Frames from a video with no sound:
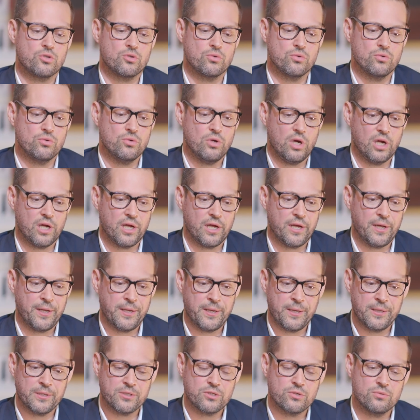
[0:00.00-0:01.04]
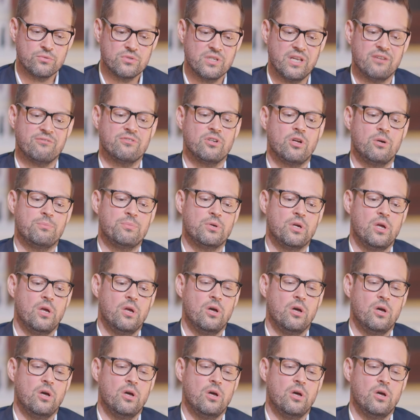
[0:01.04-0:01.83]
to, uh, to develop